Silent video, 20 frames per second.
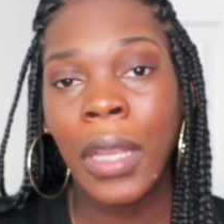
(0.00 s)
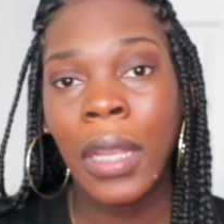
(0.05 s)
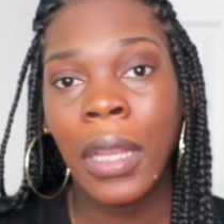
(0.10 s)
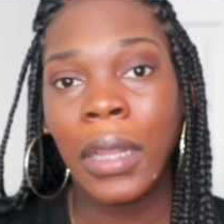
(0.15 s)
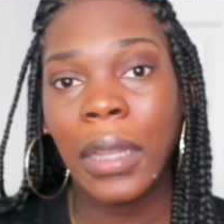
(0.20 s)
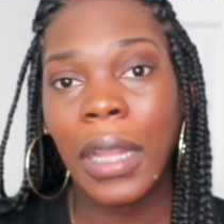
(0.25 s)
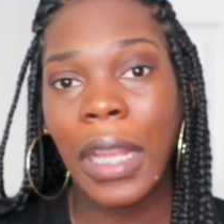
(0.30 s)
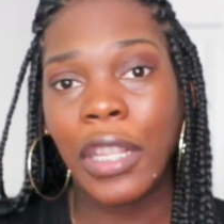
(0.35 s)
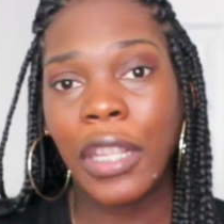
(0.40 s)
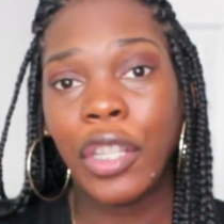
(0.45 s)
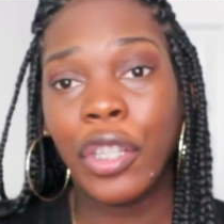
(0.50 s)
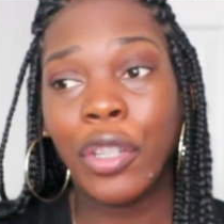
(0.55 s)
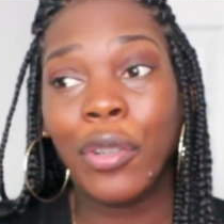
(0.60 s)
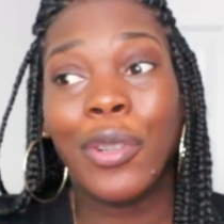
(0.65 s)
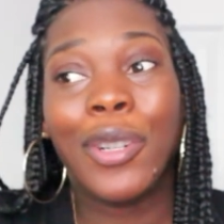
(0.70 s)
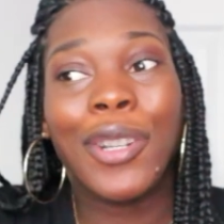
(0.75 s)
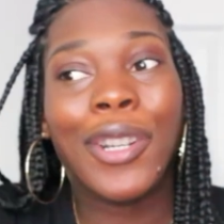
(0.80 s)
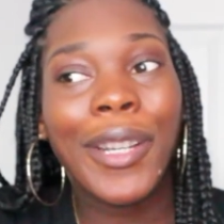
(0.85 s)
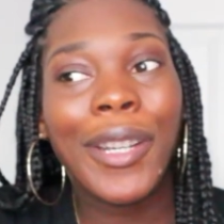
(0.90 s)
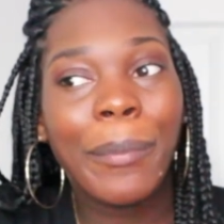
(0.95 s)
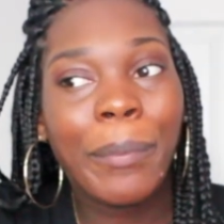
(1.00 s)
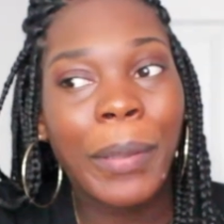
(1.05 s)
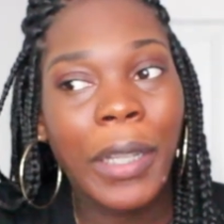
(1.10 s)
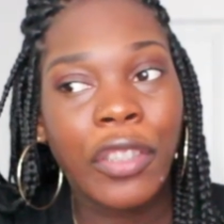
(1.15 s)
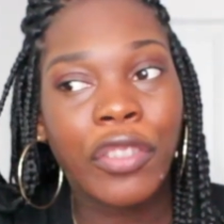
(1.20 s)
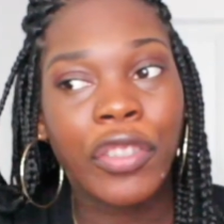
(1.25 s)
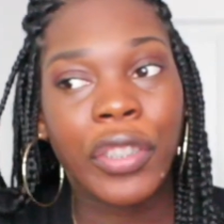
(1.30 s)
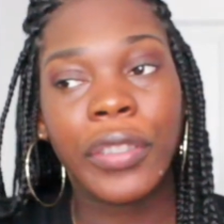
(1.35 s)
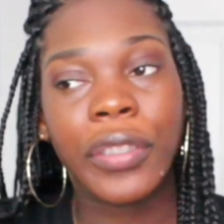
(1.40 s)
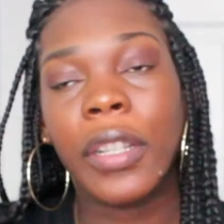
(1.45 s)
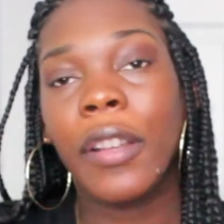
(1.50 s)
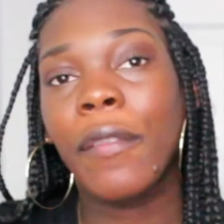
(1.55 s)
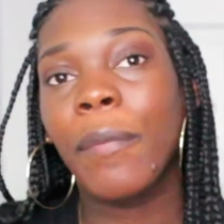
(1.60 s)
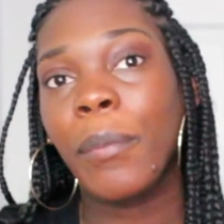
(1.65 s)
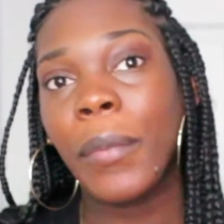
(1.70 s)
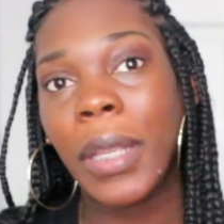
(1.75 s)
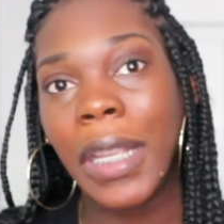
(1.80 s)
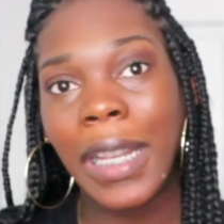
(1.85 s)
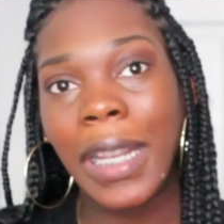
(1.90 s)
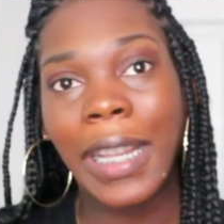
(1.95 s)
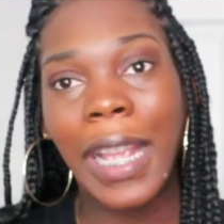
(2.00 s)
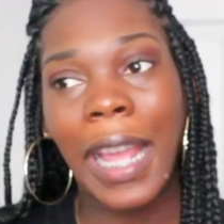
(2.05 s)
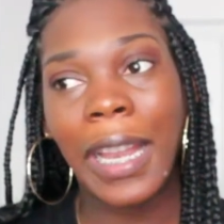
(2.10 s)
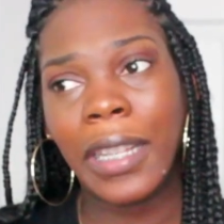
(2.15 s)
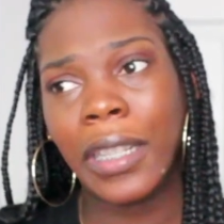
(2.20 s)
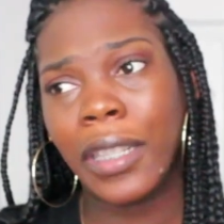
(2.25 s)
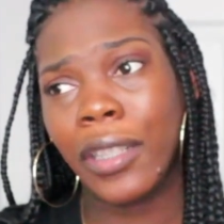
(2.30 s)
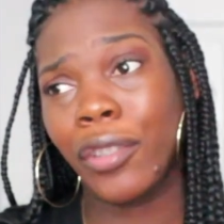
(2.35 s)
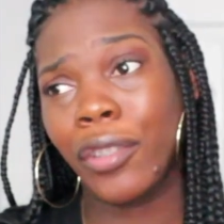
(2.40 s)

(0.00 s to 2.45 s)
like, you know, good pictures of me and Kennedy.